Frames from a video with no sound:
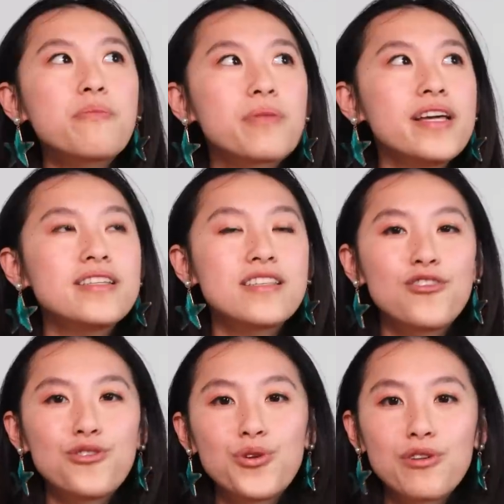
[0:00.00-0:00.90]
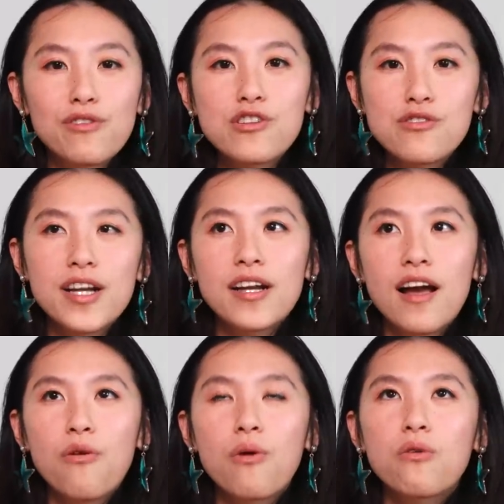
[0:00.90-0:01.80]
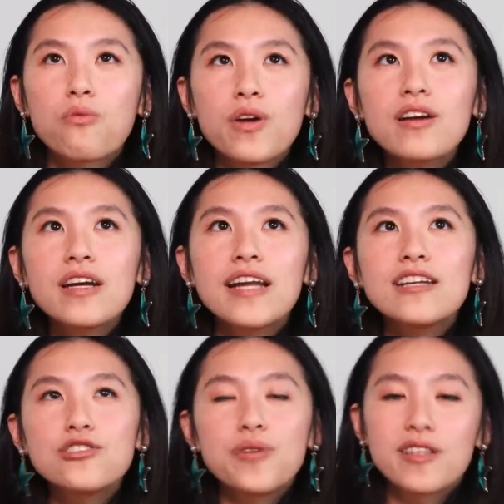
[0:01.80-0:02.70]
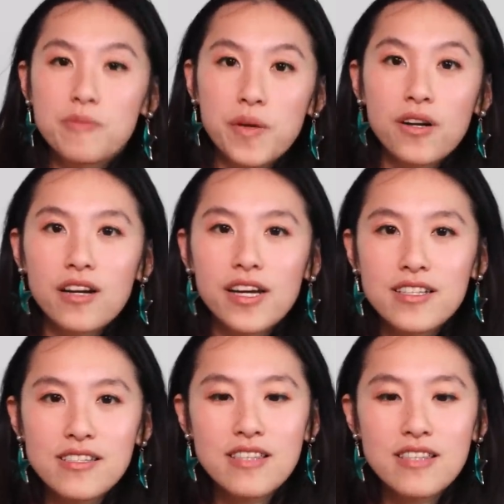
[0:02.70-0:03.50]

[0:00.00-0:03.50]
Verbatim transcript: place in the universe right now where we're getting to experience